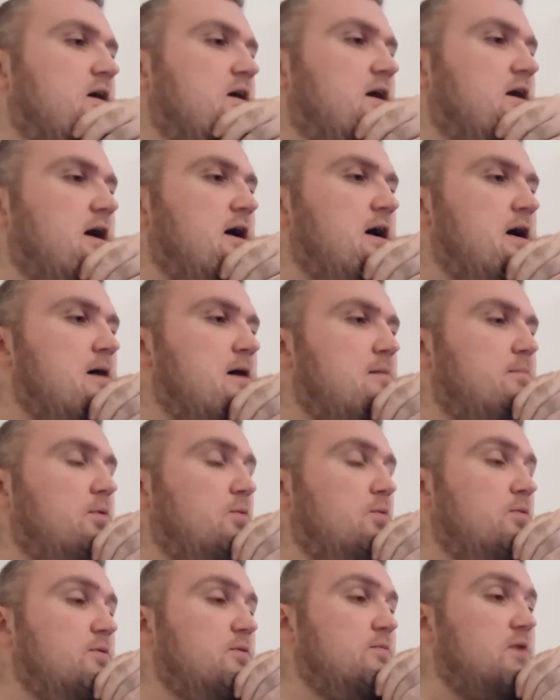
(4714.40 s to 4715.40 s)
Uh,
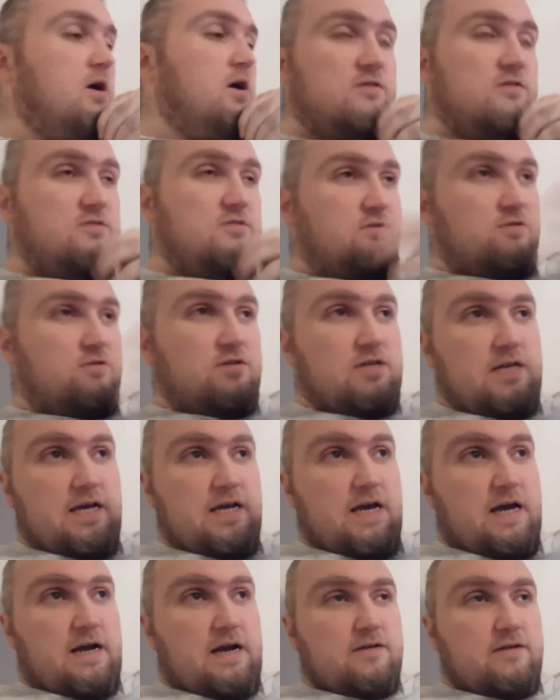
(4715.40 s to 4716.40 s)
but when also looking
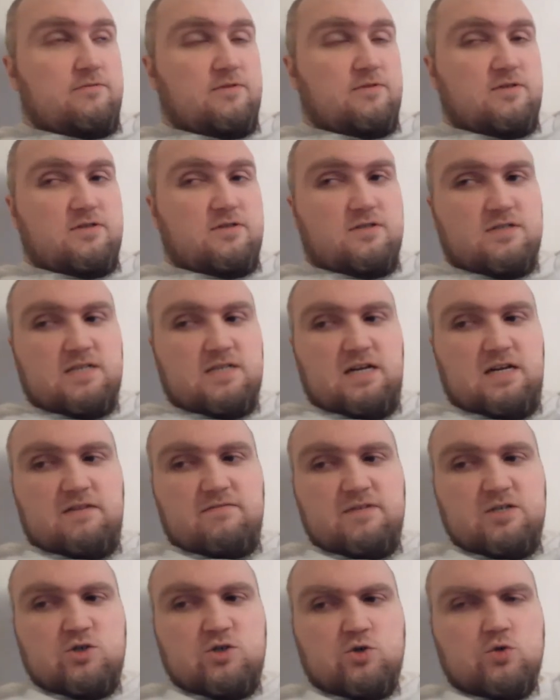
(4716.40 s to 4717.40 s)
at it, it was just kind of
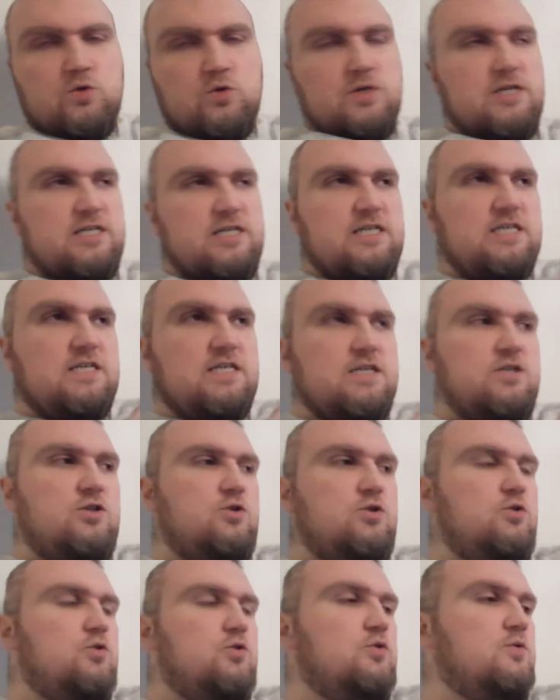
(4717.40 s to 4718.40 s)
intriguing
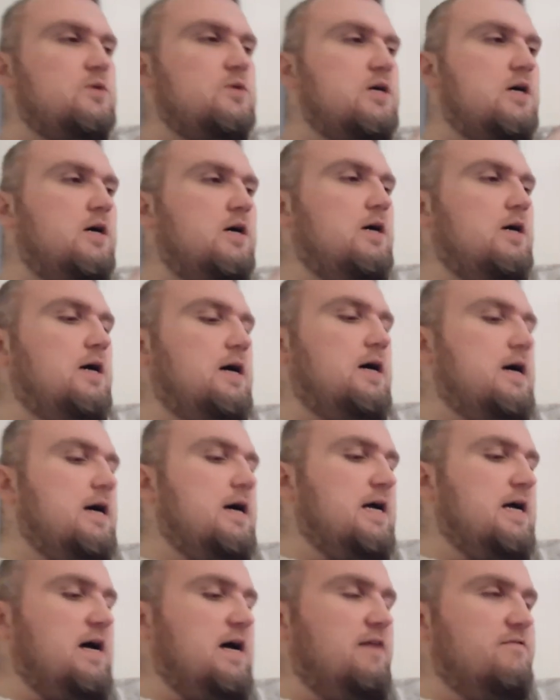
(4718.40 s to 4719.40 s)
to uh,
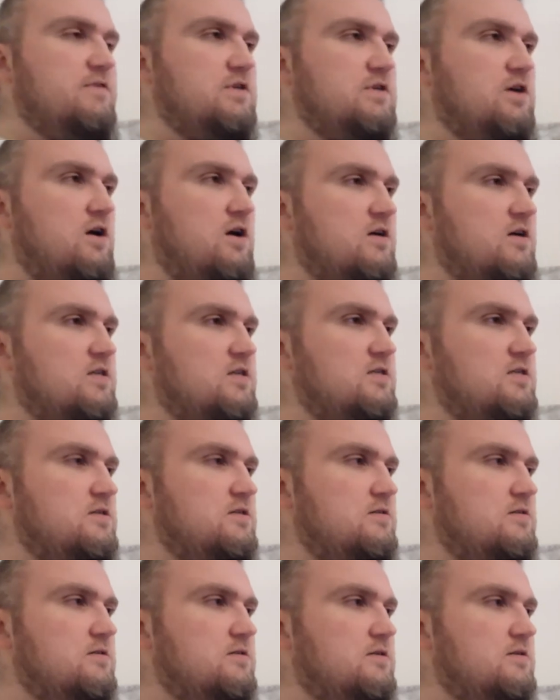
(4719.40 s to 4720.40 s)
kind of talk
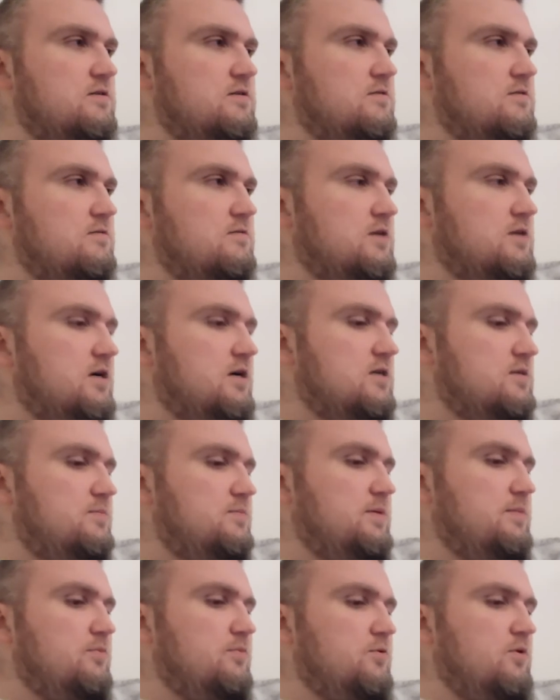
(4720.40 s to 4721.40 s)
to uh, talk to
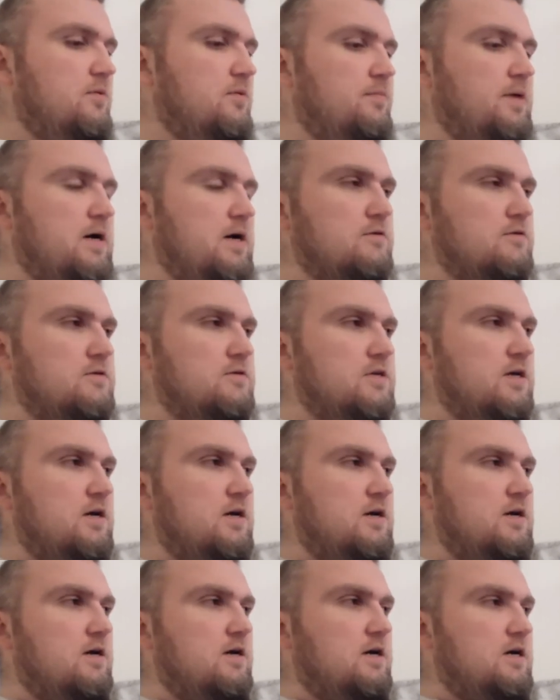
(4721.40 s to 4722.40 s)
people about
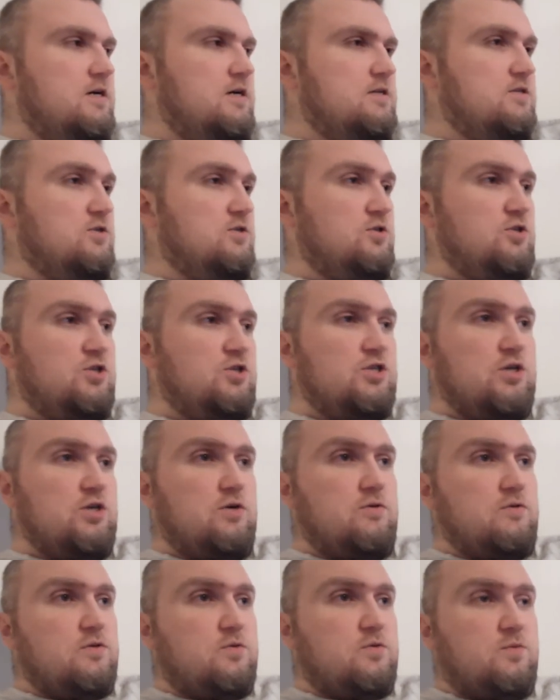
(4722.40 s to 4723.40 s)
uh, certain
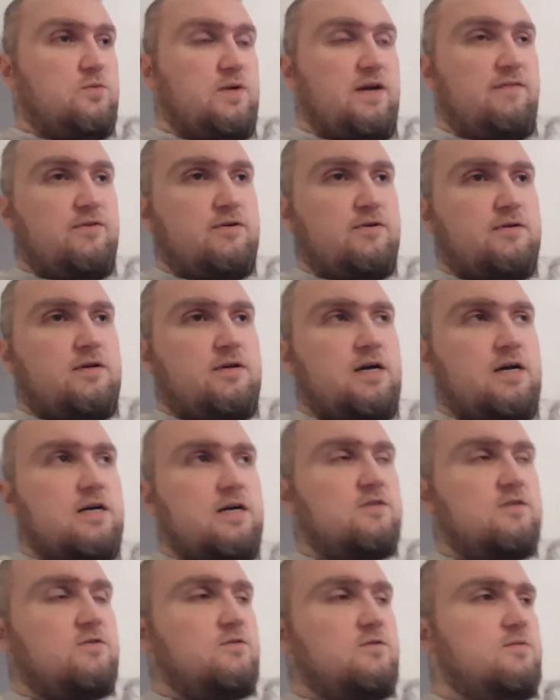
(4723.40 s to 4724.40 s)
shows or whatever.
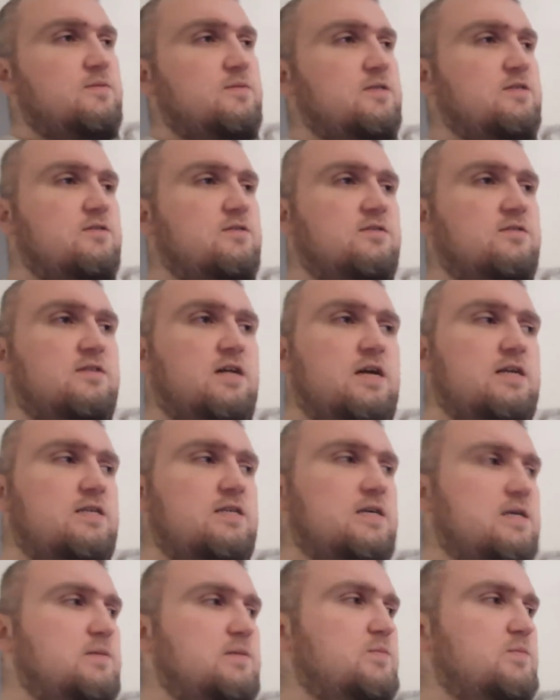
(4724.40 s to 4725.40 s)
Because me. there's a lot of
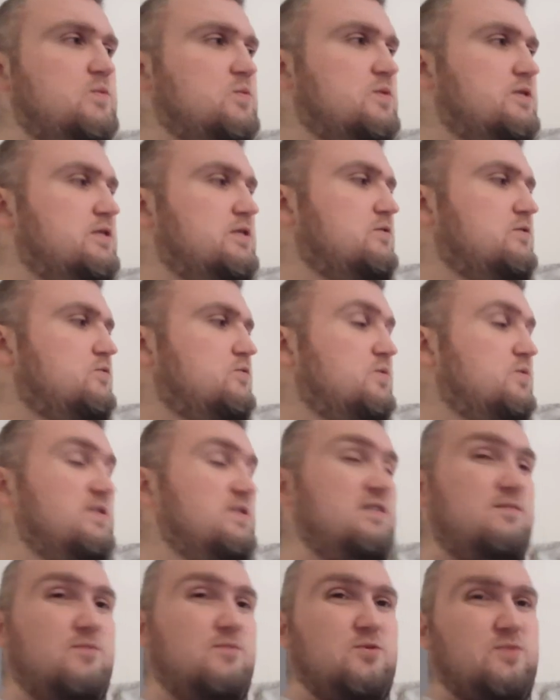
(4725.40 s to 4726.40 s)
times when
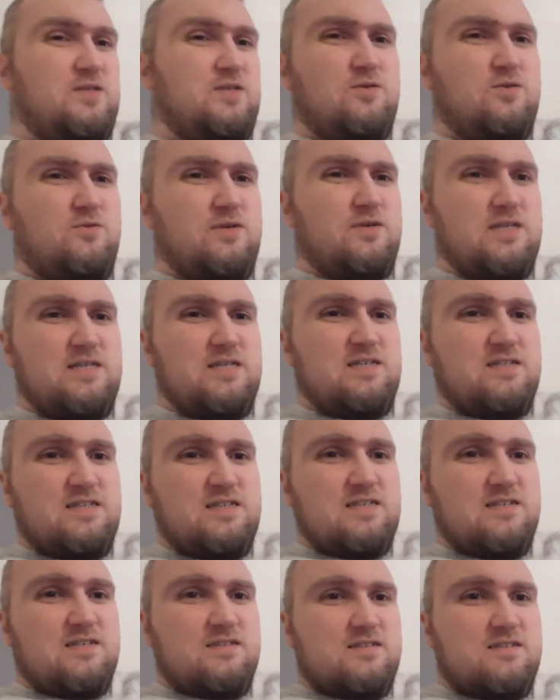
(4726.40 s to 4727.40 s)
reasonably when going into
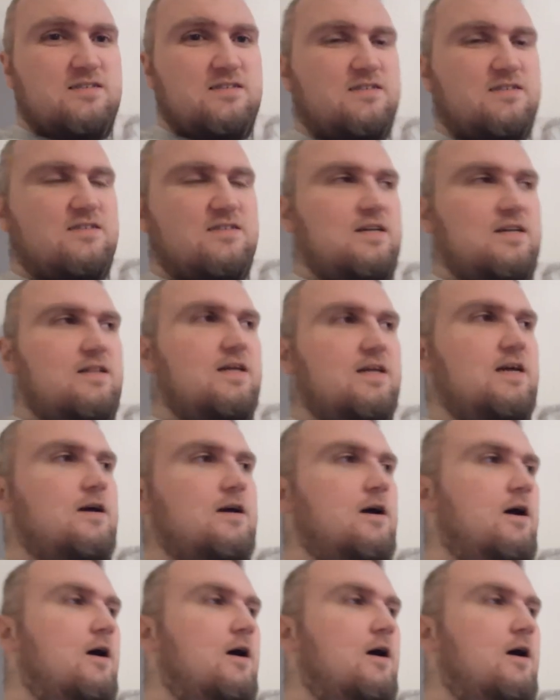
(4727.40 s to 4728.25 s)
these, it's just kind of like